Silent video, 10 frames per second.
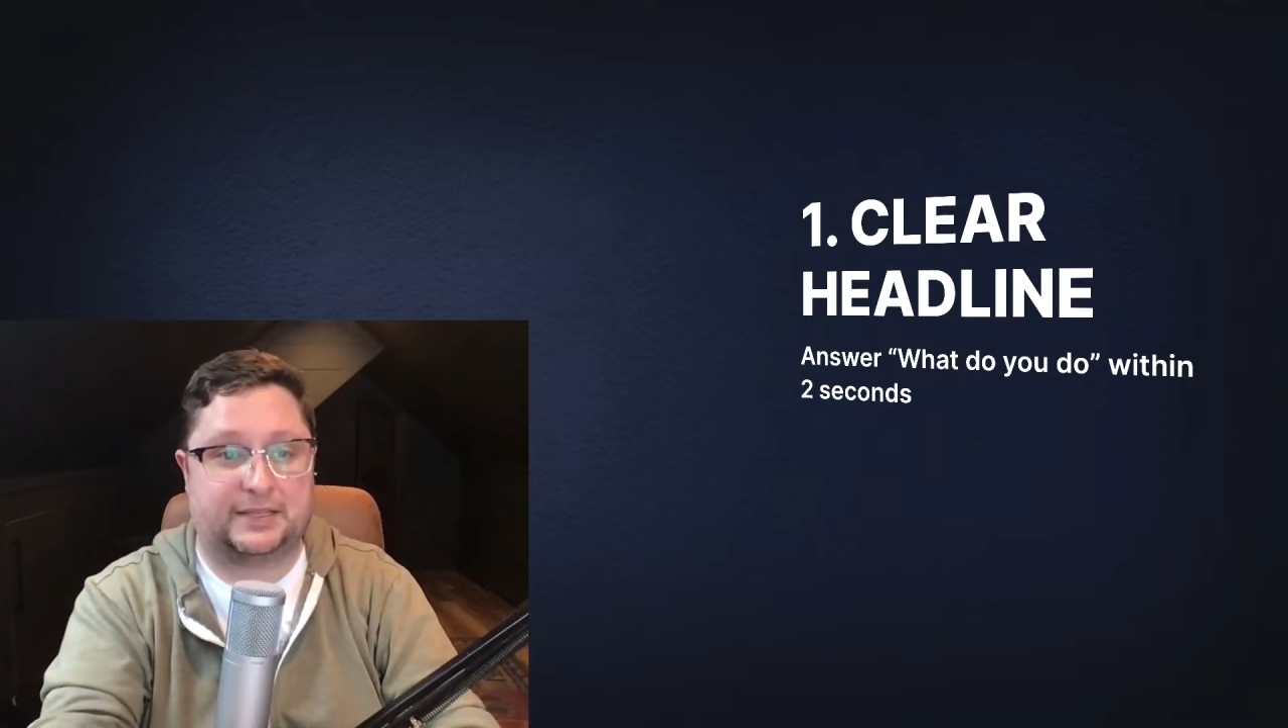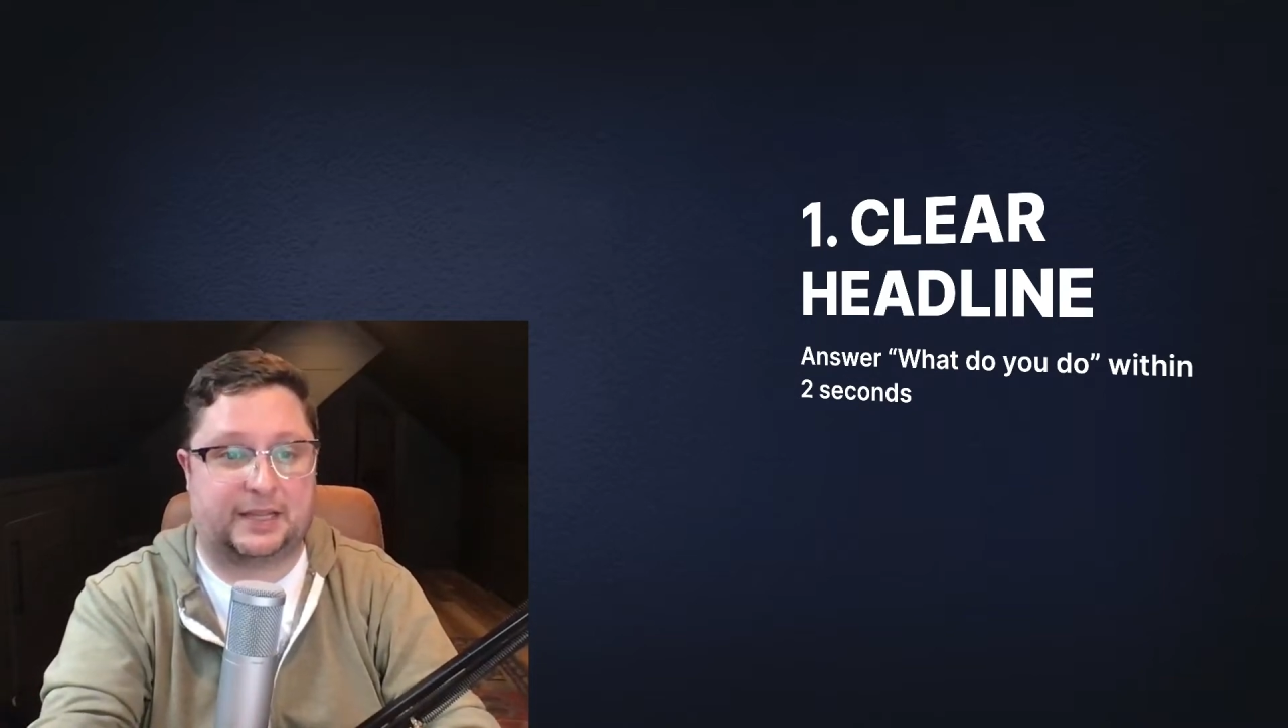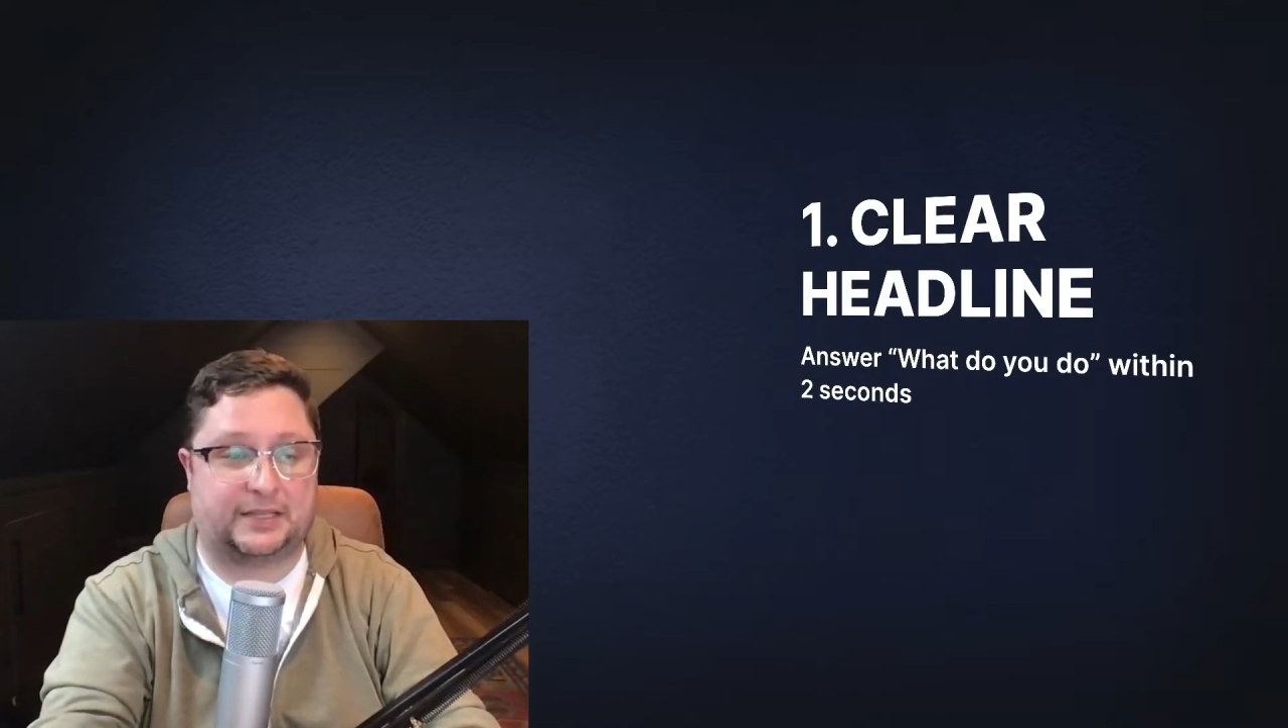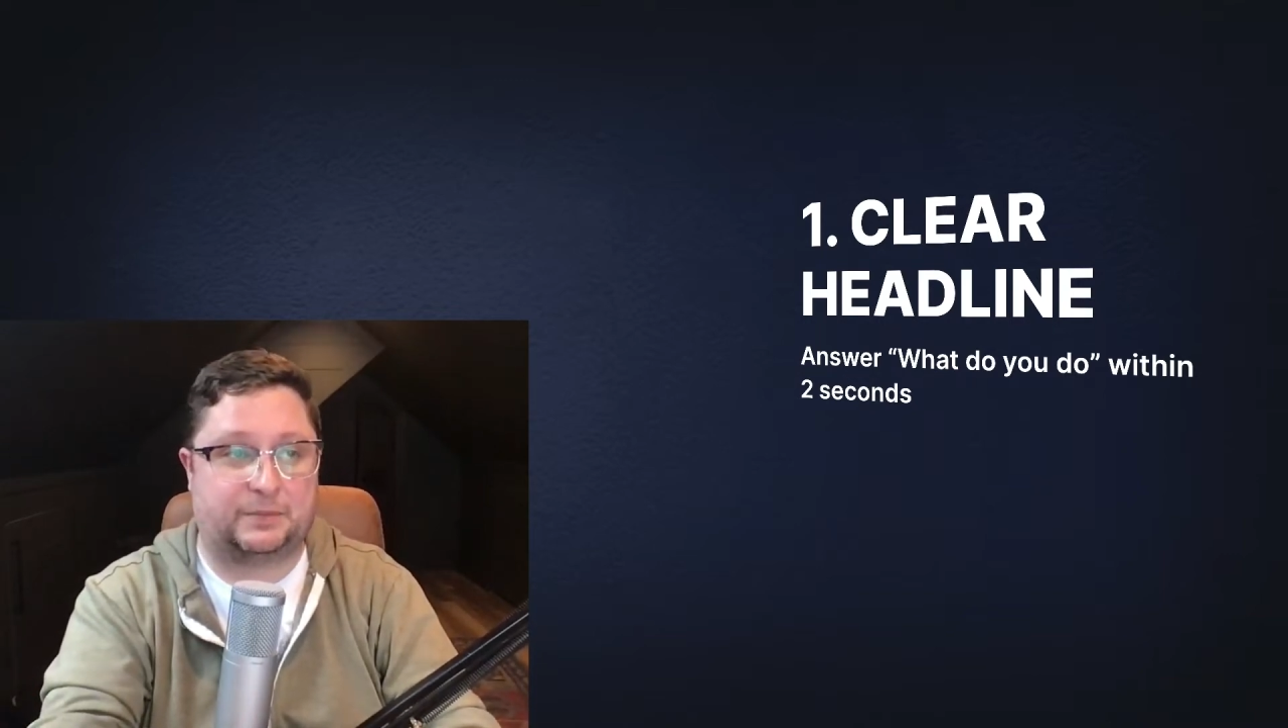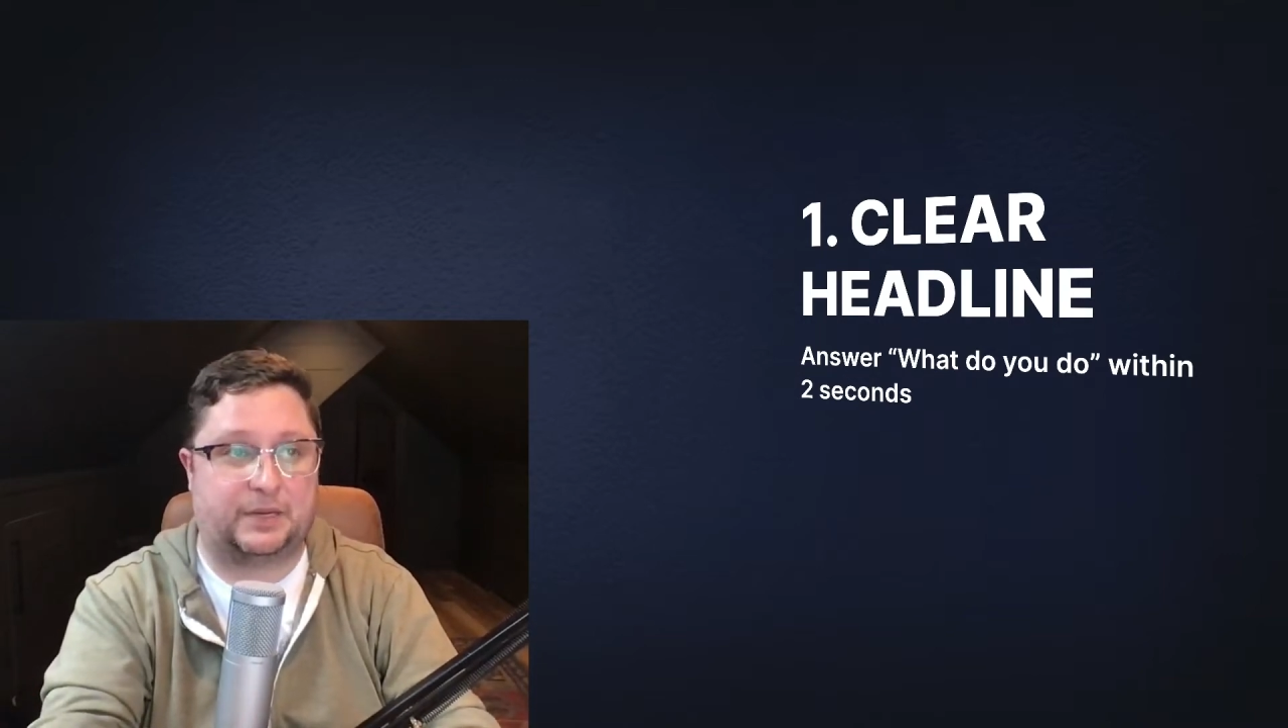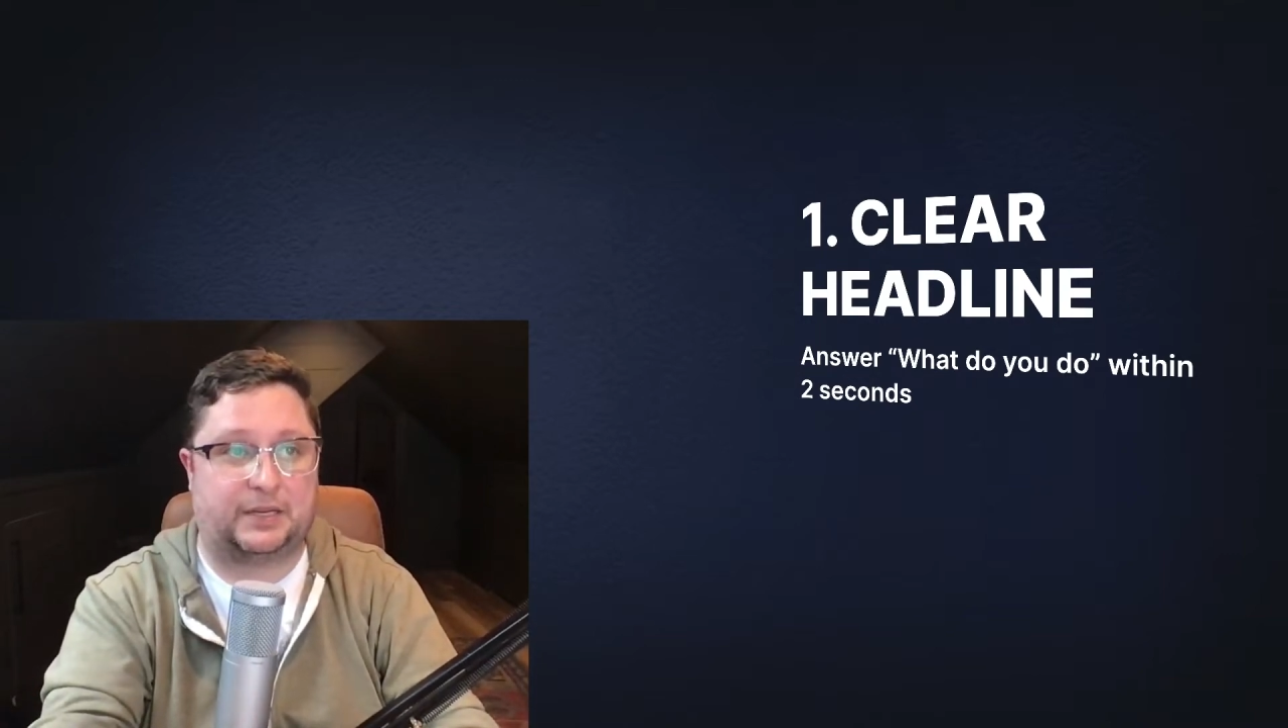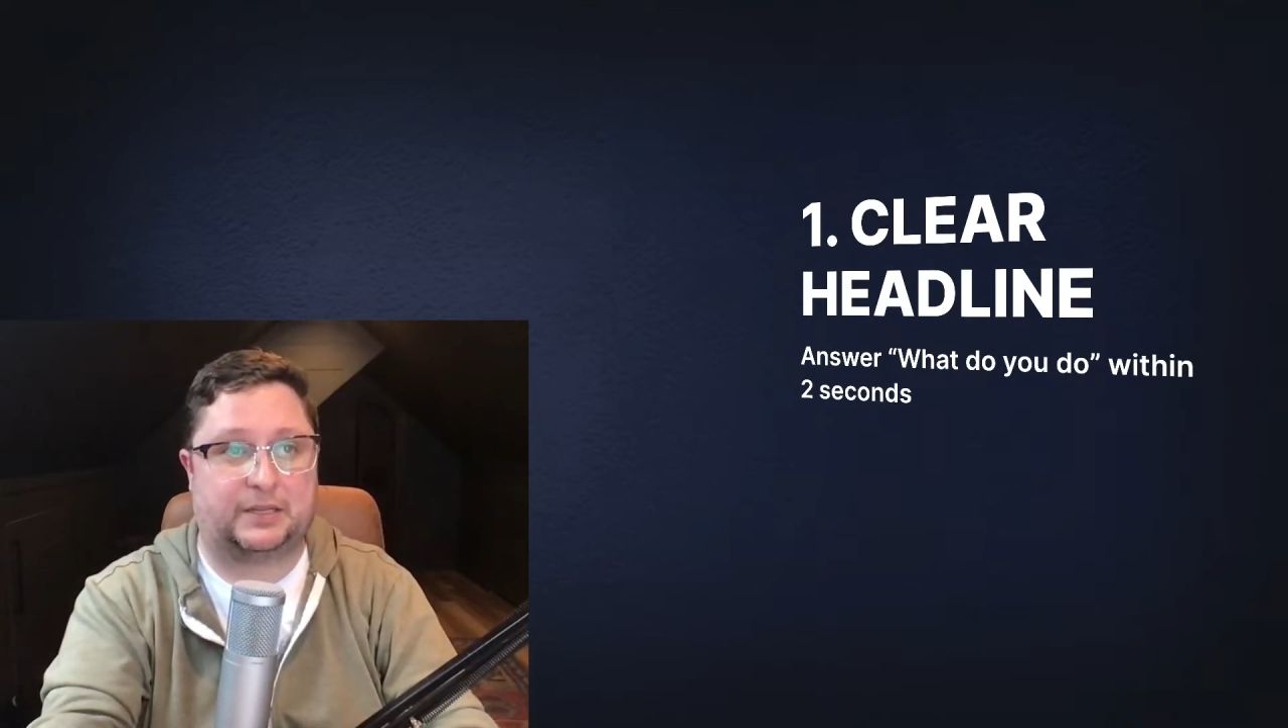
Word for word: that's being